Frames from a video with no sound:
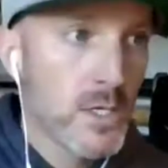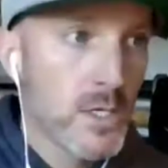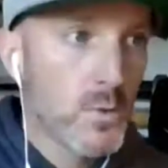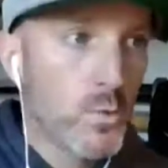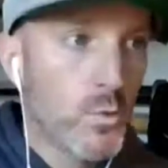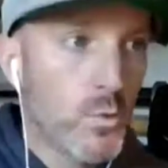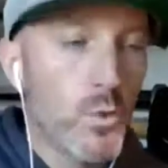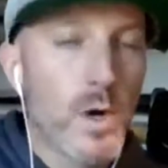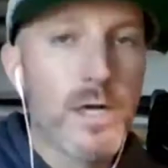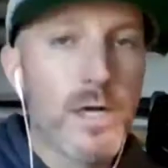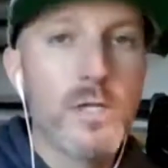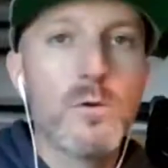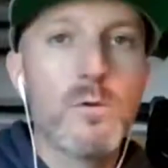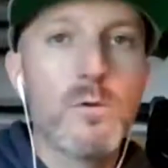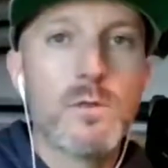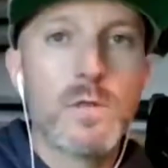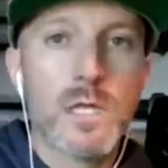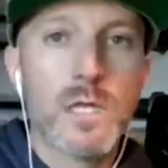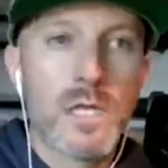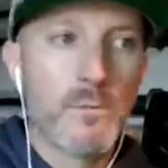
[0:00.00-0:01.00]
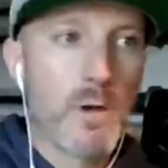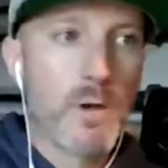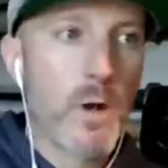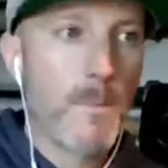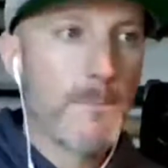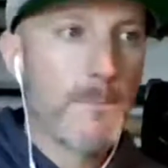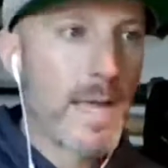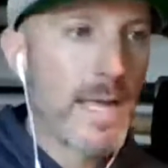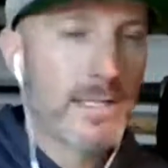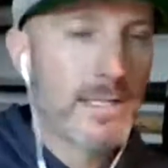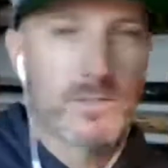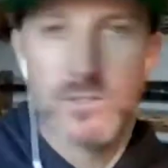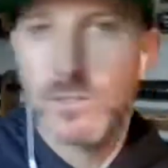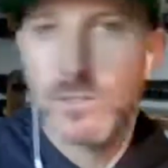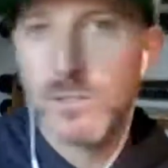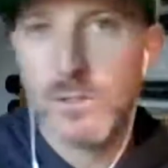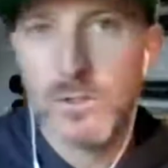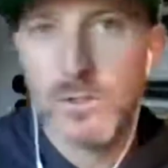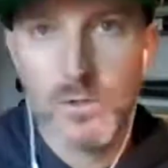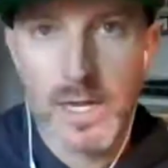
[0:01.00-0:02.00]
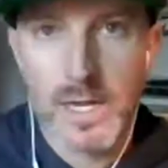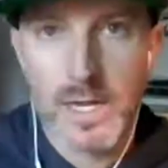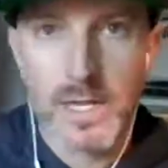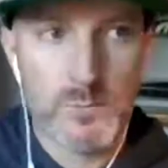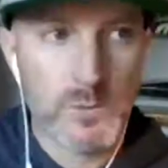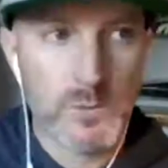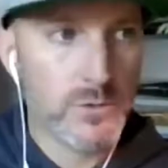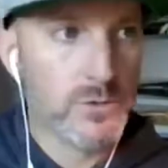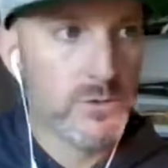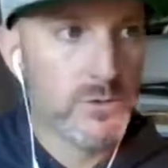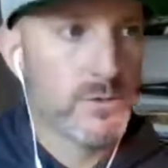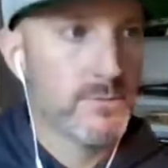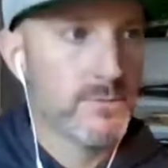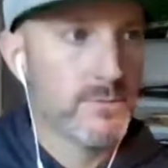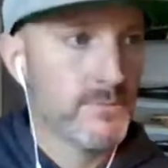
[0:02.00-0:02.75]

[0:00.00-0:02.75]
What do you think about pets or animals?